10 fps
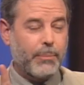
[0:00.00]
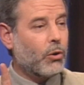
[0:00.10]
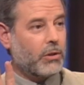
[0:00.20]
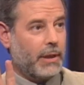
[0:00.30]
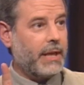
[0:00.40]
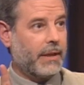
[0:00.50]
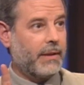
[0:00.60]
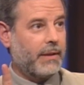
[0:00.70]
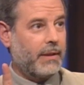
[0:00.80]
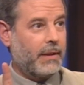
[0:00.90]
Bill
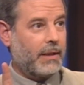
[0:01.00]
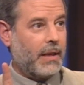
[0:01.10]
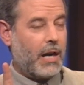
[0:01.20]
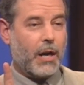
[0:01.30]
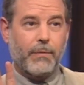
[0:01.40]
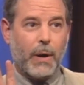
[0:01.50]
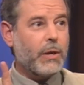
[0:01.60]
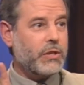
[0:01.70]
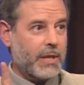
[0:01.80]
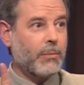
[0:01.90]
Clinton, are
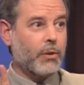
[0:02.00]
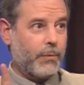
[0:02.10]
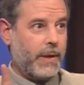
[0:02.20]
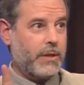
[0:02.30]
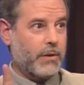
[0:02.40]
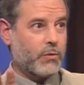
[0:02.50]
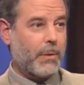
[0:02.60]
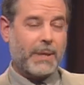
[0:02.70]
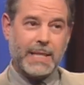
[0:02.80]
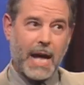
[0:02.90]
very similar figures.
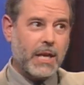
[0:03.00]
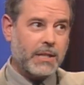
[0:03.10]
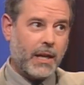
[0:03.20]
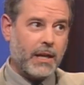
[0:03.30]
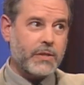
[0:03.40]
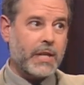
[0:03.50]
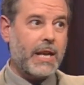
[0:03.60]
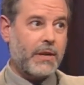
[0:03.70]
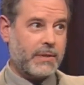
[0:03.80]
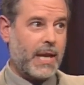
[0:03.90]
What Madonna does
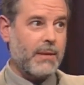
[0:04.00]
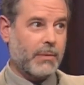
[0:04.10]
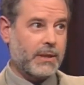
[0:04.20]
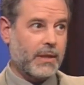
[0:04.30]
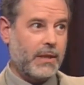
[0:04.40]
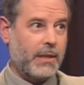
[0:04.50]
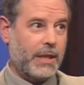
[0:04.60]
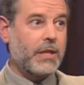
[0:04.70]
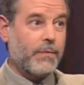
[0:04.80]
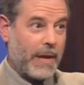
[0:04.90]
in entertainment,
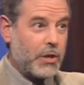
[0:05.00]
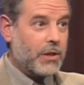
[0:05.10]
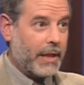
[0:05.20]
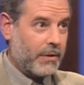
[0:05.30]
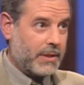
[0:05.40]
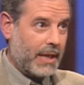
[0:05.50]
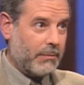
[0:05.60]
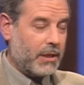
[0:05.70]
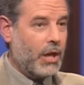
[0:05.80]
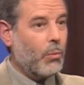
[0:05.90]
in conventional
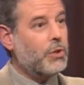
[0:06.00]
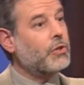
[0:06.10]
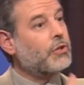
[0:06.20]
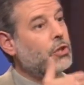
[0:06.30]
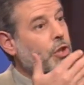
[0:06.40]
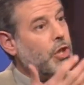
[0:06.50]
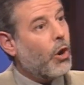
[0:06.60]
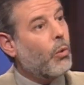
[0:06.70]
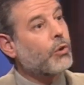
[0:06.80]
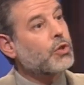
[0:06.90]
entertainment, which is to
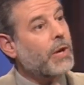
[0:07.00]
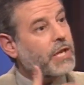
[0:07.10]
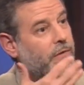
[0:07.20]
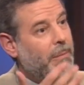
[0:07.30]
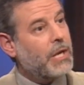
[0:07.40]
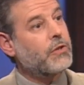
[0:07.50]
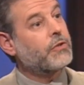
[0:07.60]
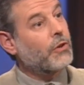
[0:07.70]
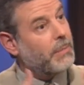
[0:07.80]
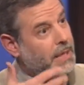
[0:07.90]
show her
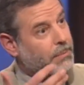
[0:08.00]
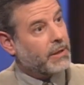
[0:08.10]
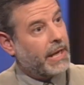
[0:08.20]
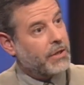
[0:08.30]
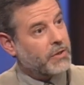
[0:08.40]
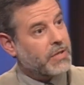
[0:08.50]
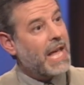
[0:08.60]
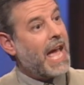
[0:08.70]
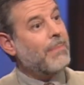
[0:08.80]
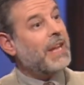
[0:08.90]
transformations and her manipulations
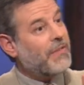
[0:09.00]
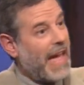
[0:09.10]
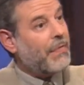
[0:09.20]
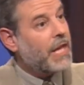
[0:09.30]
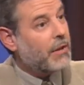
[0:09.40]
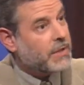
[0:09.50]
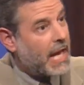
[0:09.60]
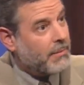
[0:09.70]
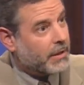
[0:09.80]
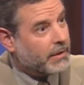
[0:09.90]
and make that the
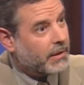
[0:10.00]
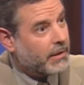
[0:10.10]
entertainment